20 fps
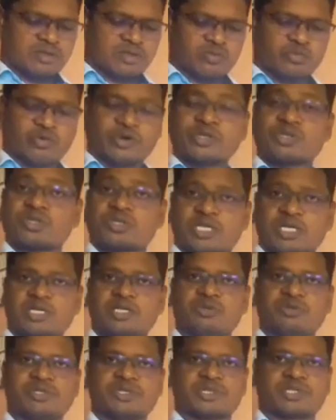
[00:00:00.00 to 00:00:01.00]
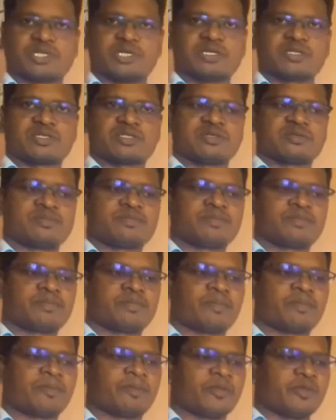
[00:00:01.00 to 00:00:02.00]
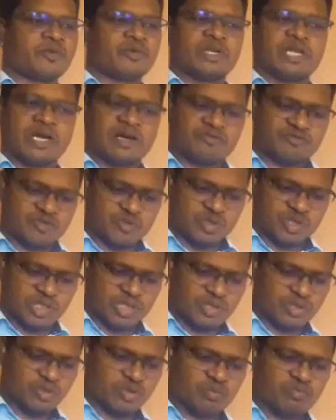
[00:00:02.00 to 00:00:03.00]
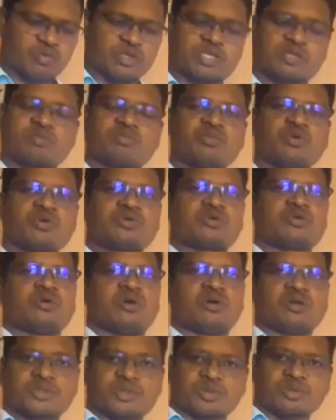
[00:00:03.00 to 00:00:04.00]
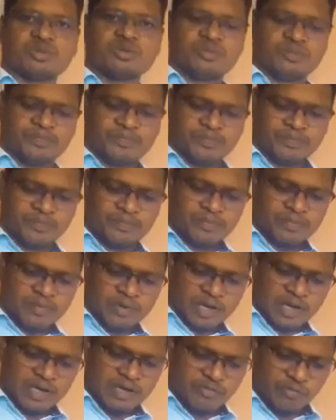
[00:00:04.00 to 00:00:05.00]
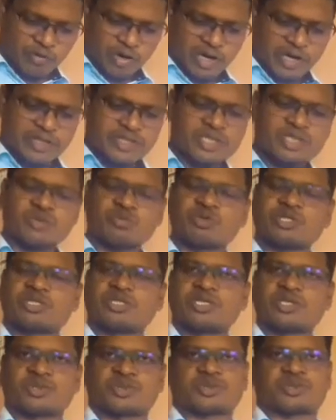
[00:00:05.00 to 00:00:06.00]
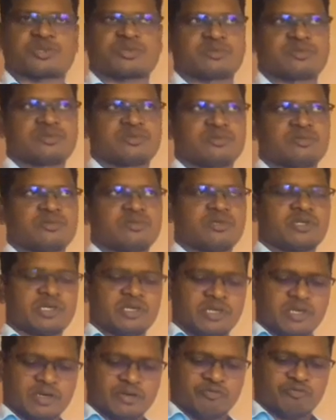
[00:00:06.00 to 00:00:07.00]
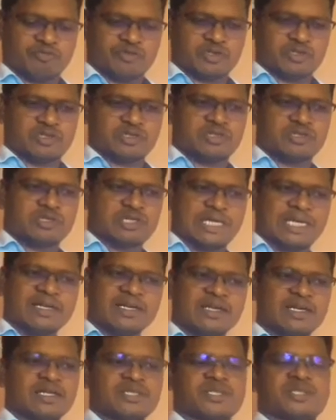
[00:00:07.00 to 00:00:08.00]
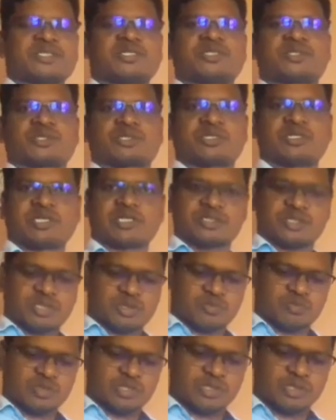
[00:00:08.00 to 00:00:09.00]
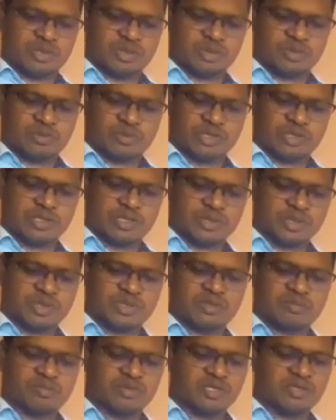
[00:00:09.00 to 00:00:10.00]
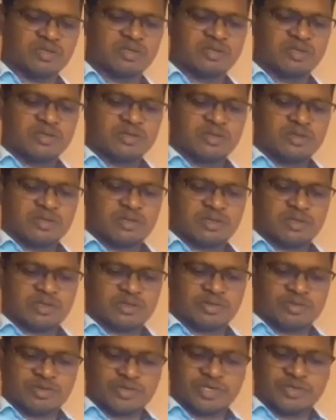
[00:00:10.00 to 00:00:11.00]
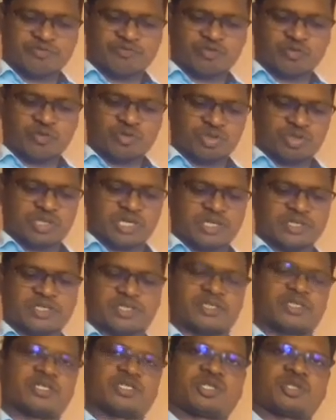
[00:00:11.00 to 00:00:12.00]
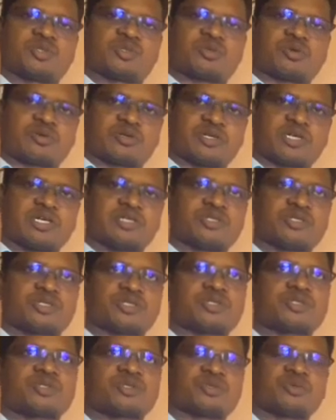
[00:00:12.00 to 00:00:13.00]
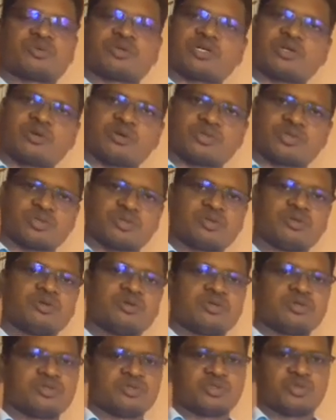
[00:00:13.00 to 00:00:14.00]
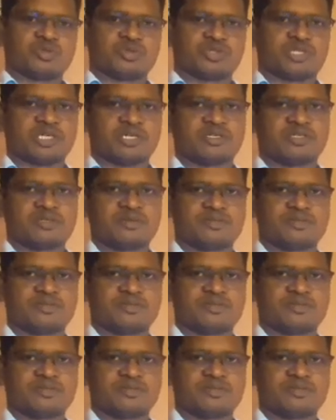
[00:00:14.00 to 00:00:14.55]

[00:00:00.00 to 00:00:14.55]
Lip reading: going to tell you is that you will have to take your workbook also, and related with this, if any lesson is connected with this, lesson number 34, United Nations organizations, you can also do that.